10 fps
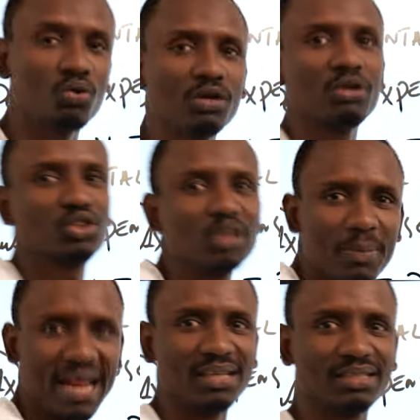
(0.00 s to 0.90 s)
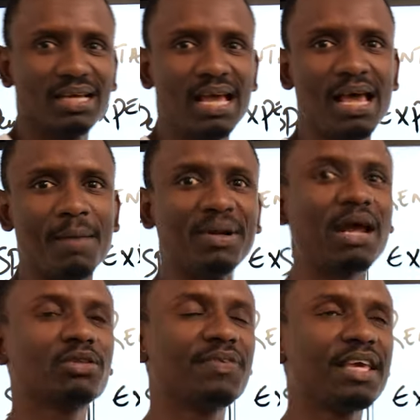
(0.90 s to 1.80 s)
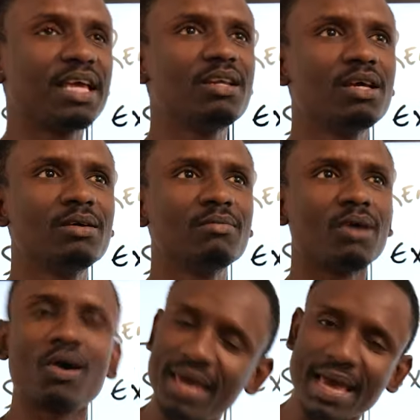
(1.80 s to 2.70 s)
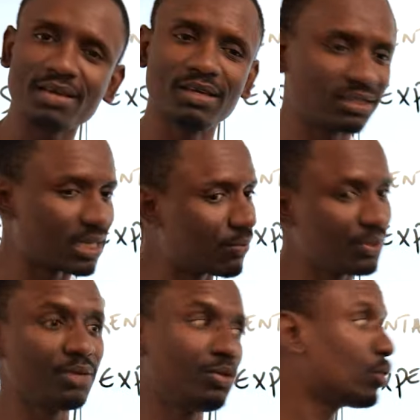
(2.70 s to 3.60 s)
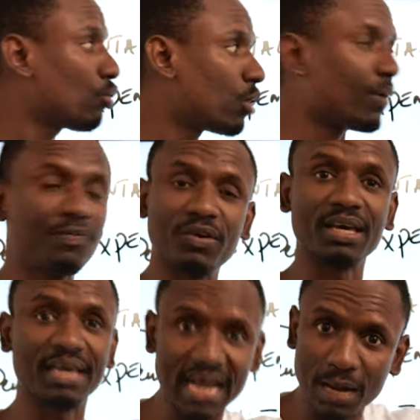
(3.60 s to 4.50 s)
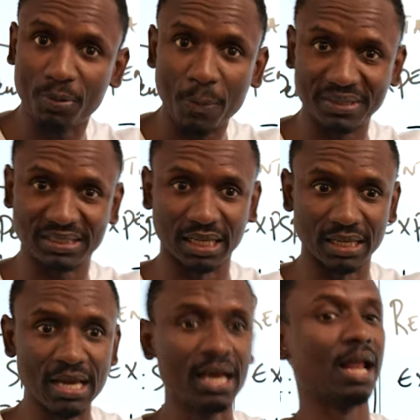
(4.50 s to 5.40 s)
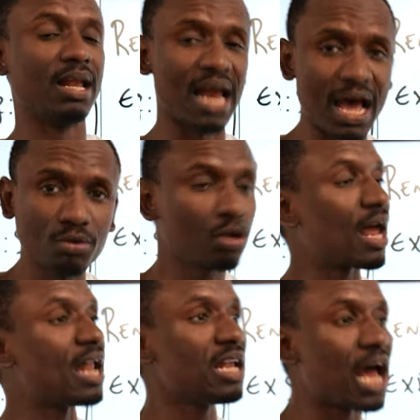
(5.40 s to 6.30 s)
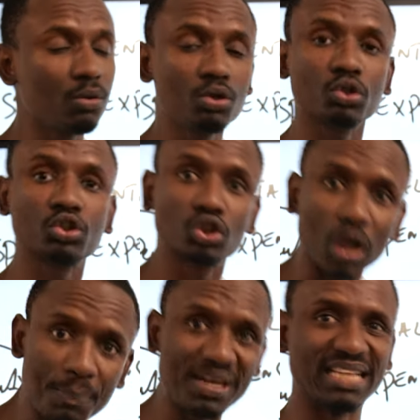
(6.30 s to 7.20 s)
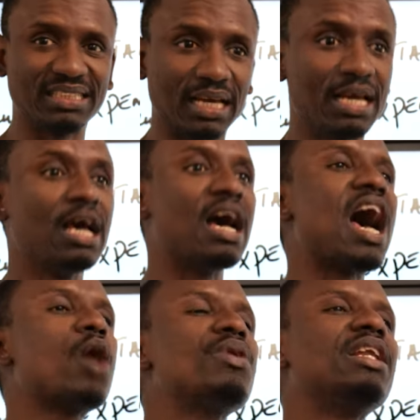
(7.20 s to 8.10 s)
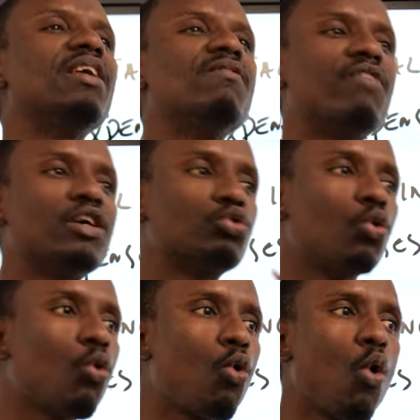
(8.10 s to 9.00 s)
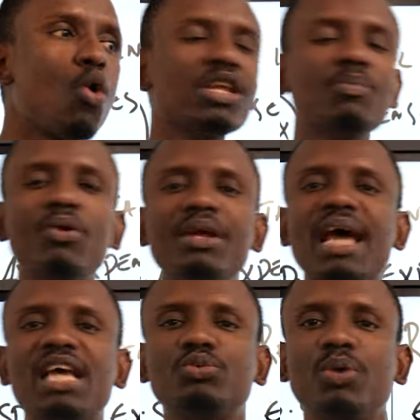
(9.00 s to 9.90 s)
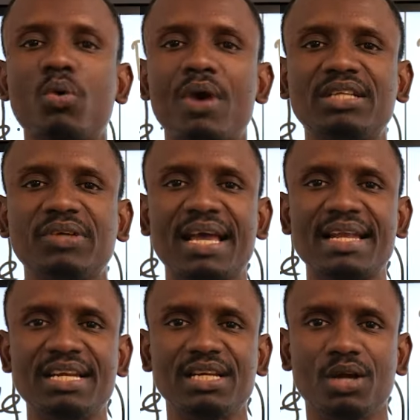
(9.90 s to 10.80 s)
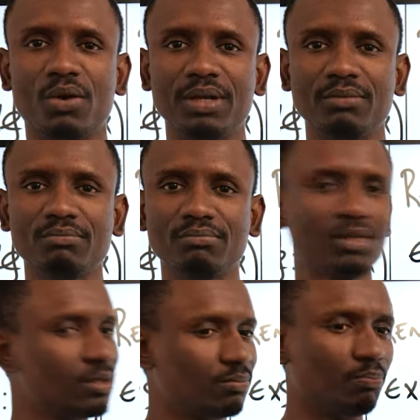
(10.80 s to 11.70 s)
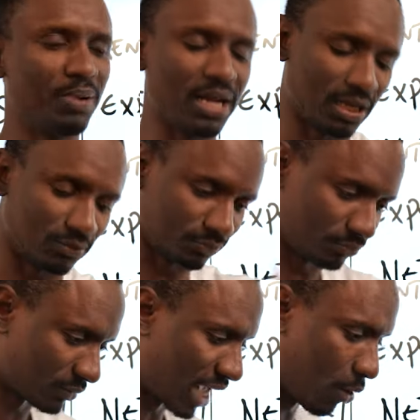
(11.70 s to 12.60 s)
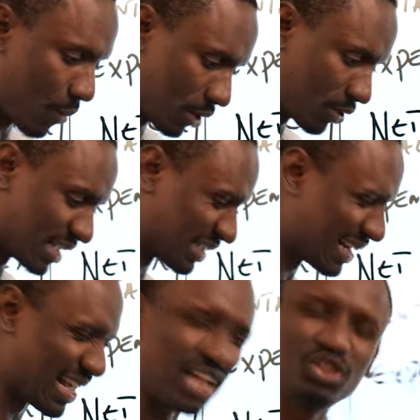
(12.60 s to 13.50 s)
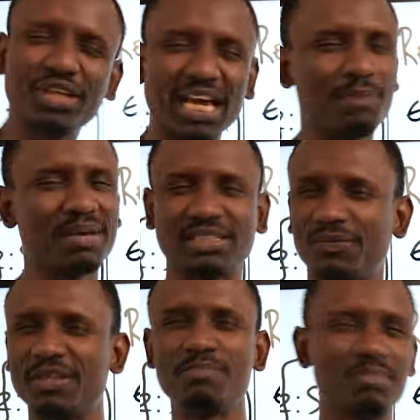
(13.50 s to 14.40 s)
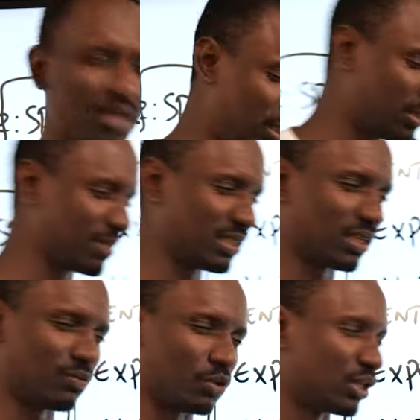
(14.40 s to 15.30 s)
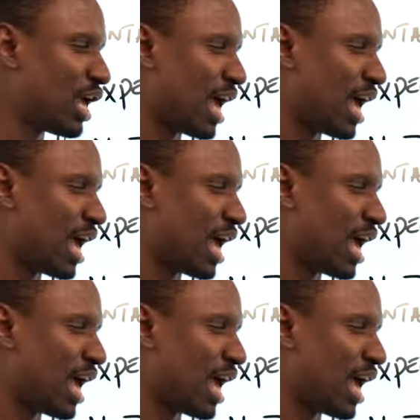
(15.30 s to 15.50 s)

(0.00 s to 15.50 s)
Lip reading: cannot sublet. But I was thinking, okay, he said, Raheem, you go away. If you can get a property, landlord allow you to sublet it, I will invest all the money that is required to get that deal going. Brilliant. I went on, again, educating myself, immersing myself, because